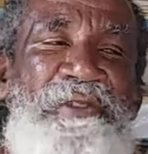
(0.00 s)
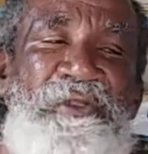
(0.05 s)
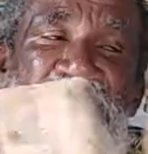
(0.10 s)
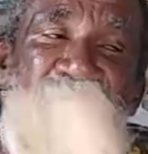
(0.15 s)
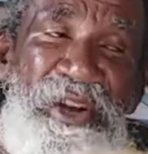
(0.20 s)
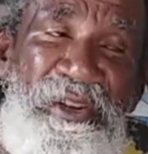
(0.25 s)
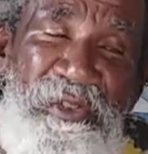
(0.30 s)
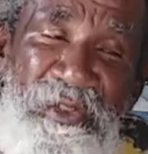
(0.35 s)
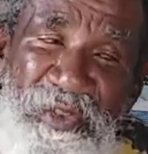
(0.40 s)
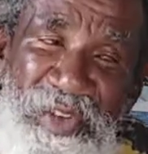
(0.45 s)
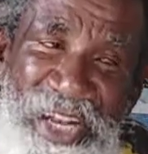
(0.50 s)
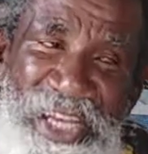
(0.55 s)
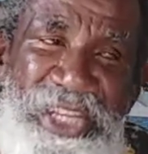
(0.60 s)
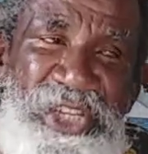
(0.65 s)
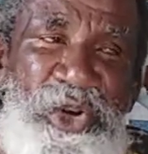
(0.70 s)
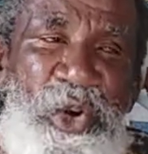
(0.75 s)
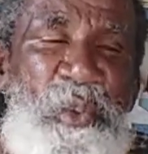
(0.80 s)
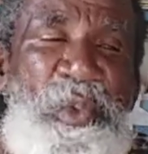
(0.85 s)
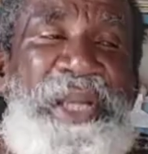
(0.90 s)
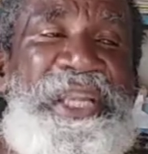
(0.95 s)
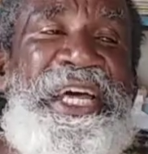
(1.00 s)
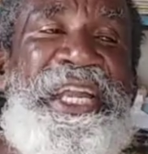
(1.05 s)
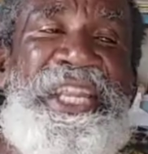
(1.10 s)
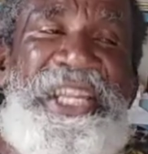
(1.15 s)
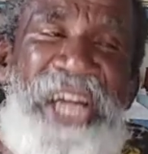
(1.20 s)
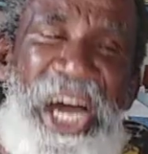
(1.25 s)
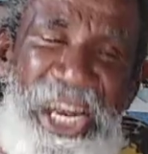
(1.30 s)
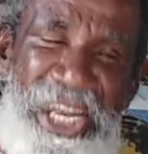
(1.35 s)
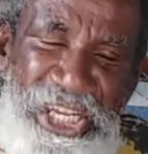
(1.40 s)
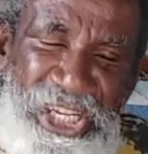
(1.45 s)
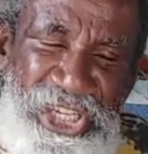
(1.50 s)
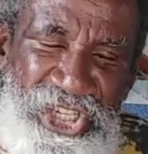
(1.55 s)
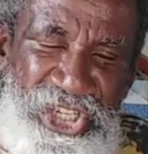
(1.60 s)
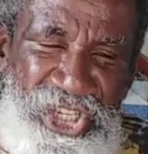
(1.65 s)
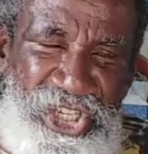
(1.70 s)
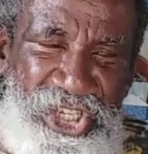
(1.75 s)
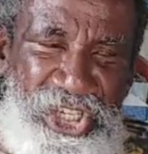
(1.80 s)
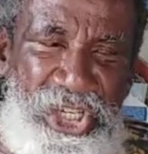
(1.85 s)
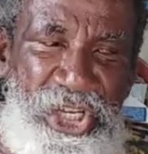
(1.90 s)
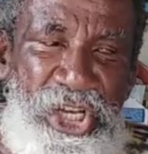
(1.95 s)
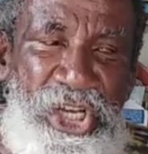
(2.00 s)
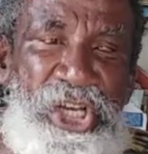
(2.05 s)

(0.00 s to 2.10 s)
fulfilling you with the knowledge.